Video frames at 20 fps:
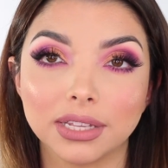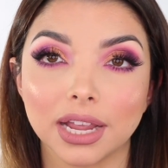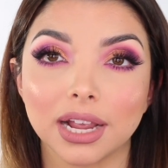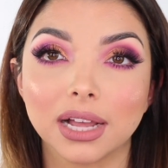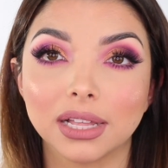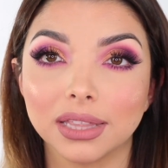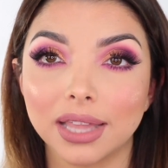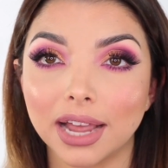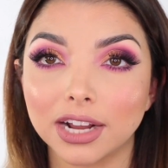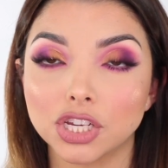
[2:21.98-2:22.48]

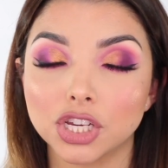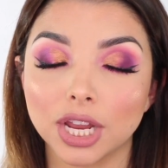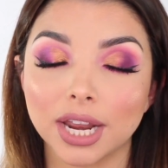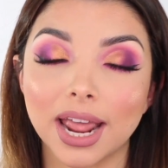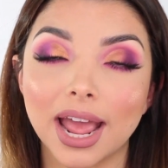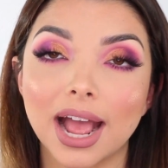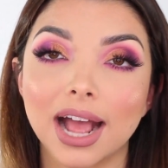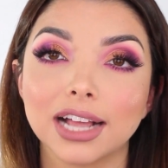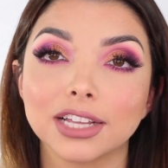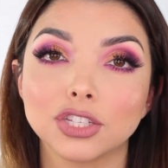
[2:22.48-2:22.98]
collection
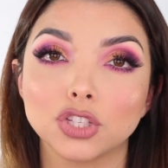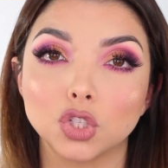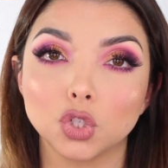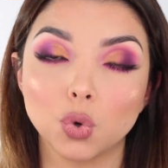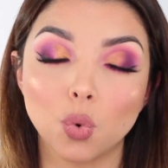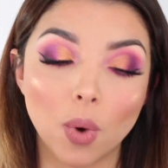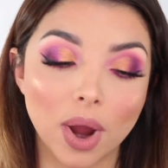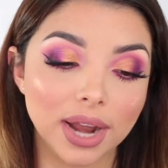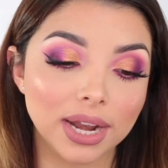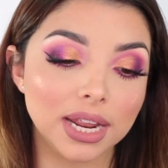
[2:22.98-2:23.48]
has
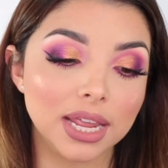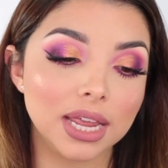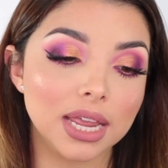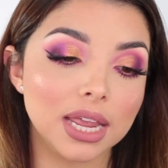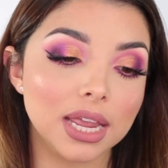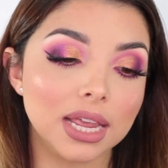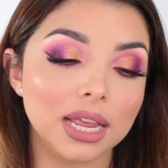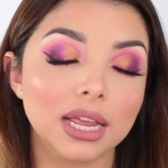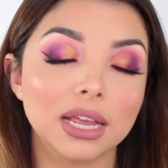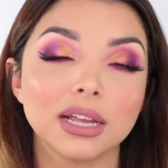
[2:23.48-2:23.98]

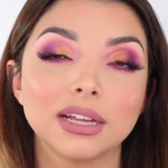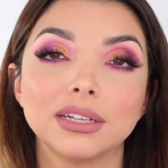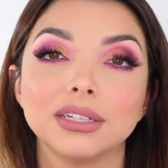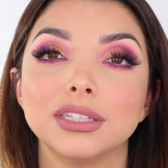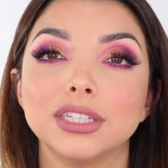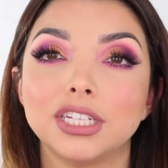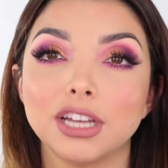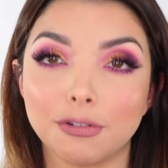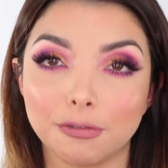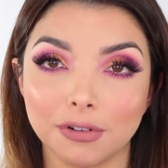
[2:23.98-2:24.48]
20
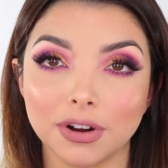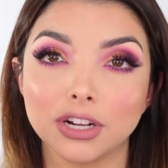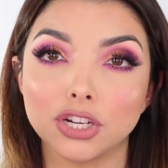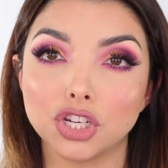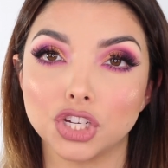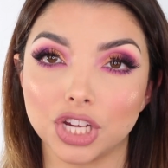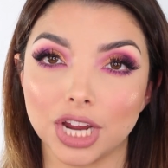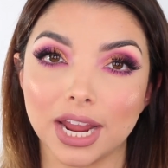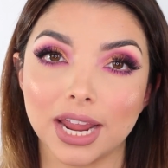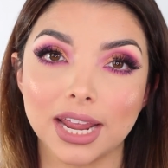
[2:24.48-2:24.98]
different
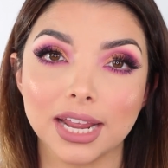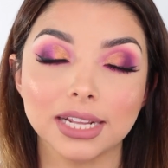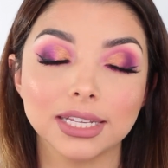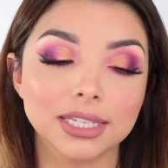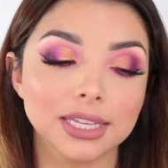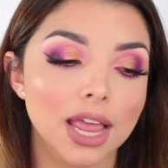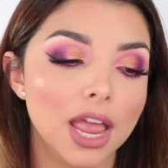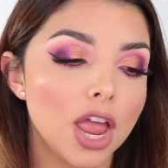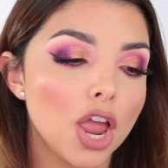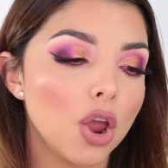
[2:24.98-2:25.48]

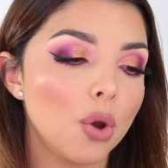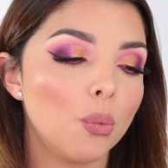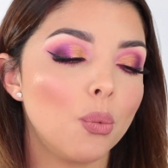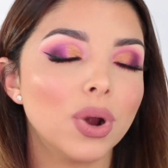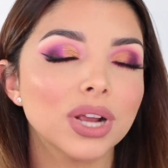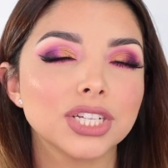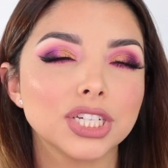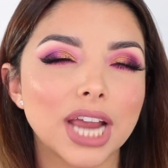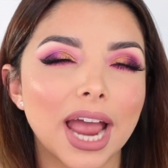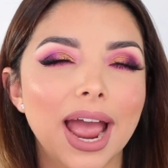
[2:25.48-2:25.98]
shades,
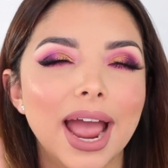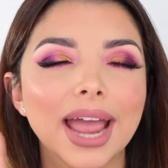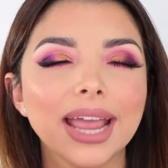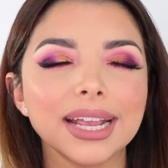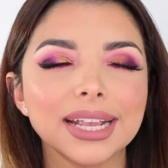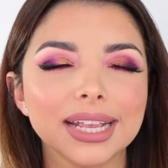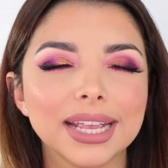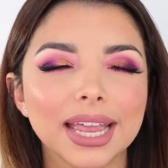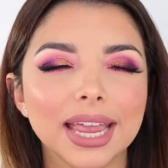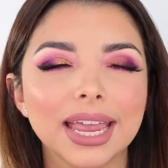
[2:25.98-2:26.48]
which
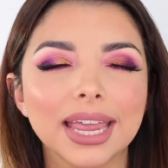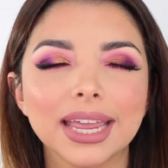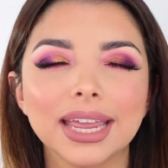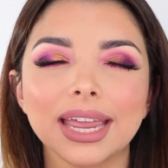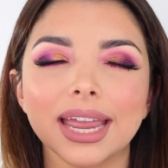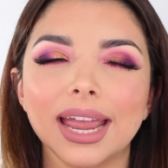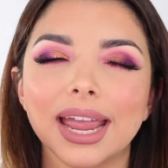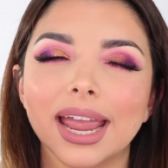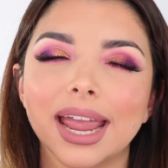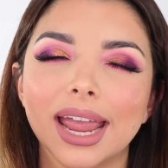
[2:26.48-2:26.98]
I
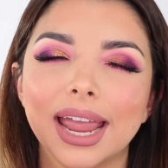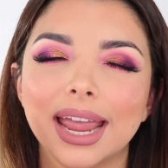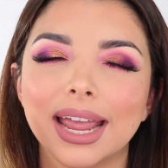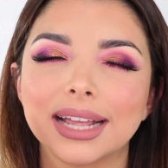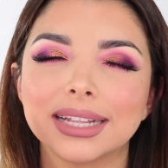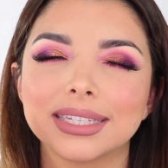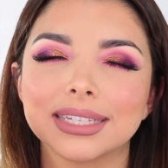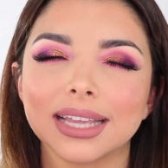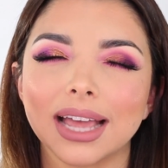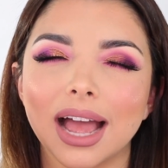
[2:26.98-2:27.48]
think
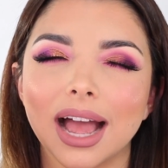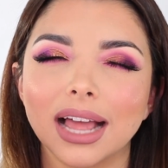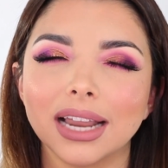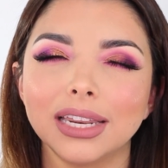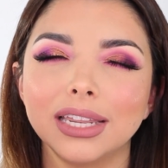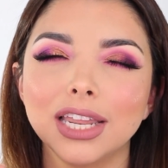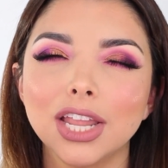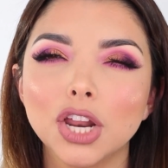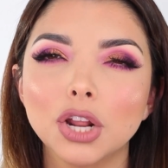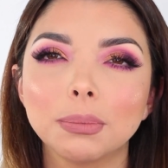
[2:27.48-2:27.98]
it's a
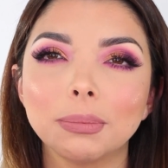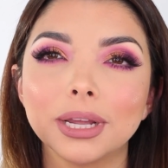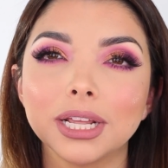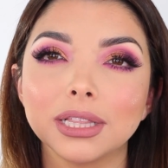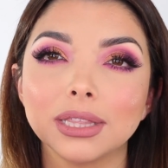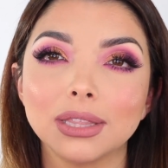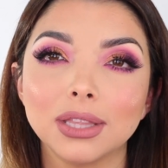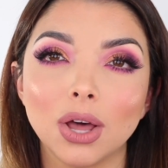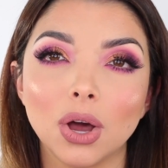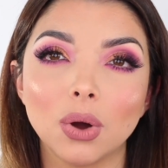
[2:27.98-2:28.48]
little
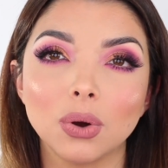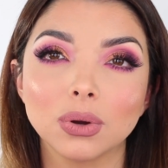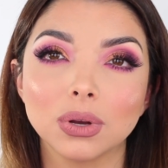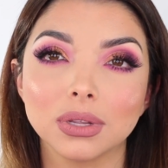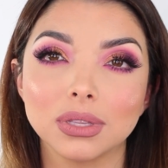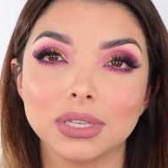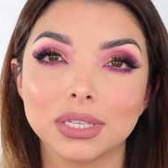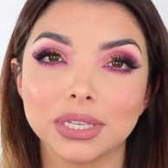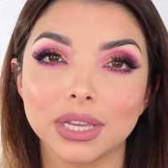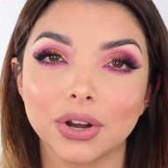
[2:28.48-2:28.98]
bit low
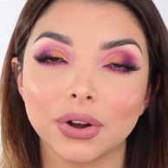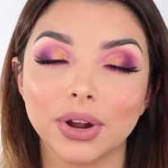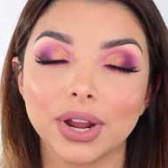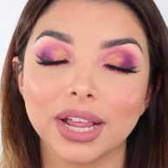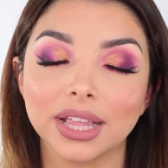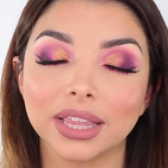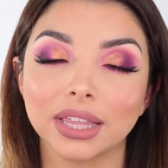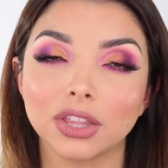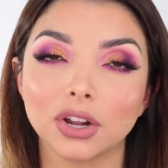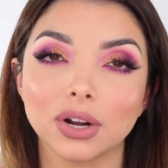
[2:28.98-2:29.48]

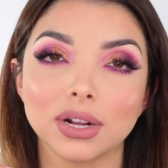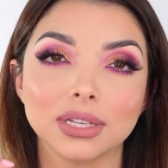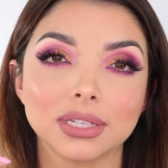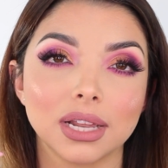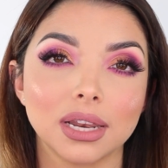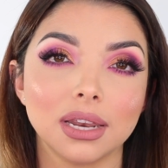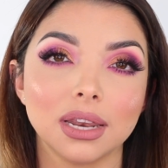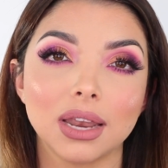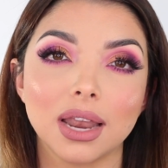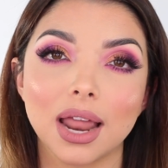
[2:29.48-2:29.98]
considering that there is
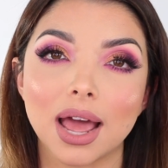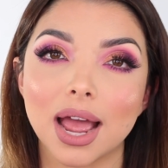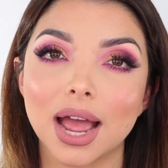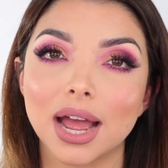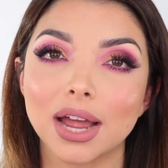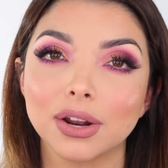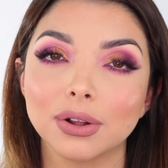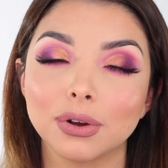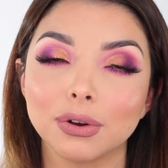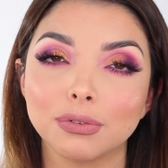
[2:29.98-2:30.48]
a
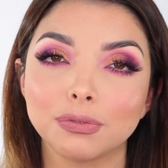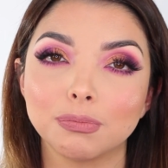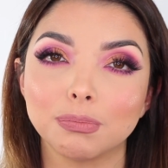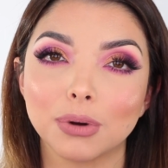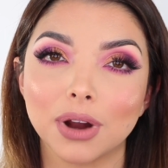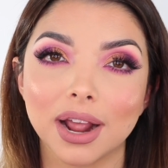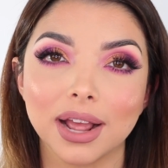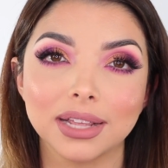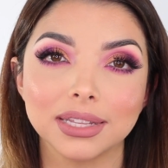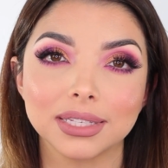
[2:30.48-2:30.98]
lot of
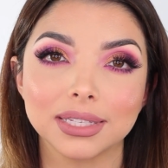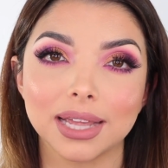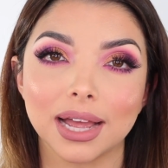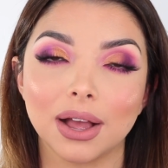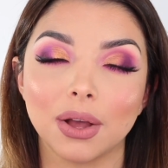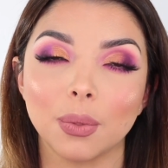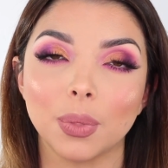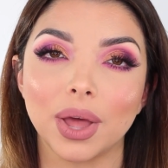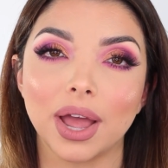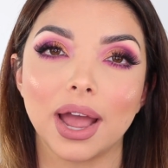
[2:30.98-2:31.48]
brands
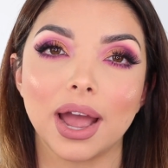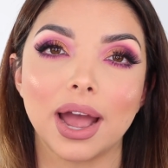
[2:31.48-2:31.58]
now that